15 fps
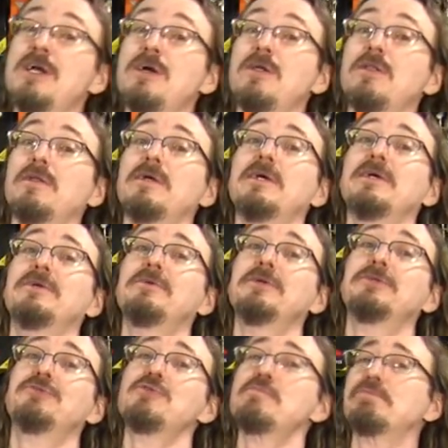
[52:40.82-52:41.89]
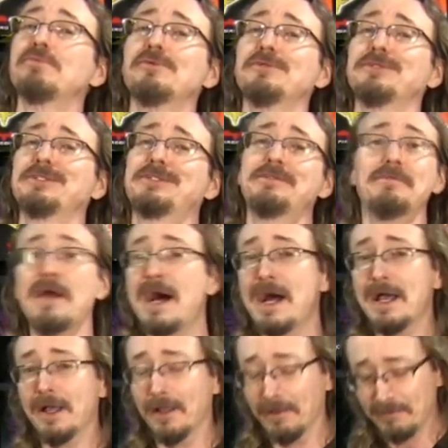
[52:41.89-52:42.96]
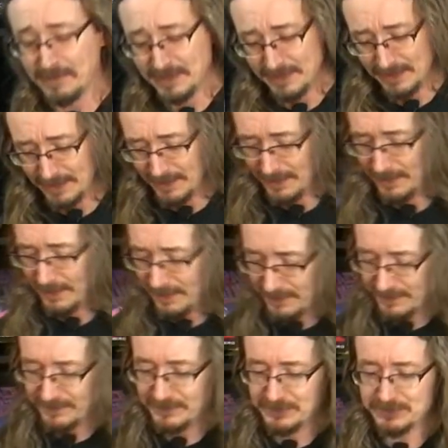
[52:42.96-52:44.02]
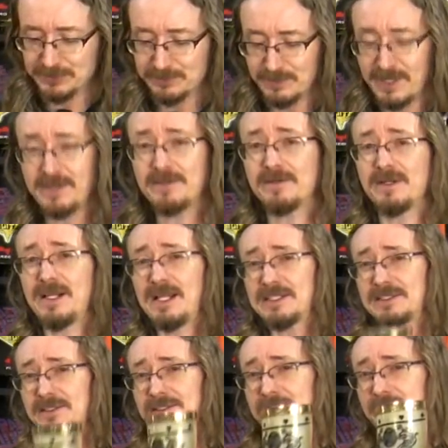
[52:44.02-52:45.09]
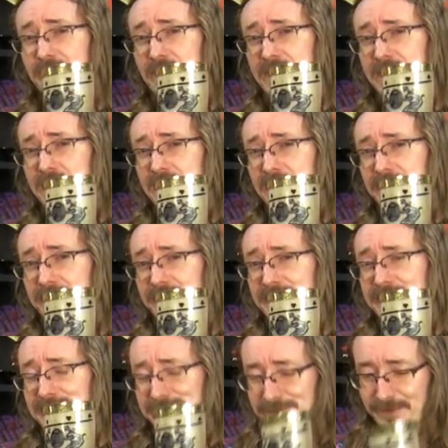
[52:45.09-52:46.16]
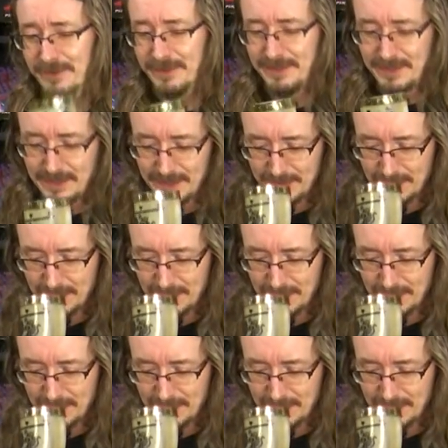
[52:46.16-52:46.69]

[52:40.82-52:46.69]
Ale quadruple style here in this rather excellent drinking horn.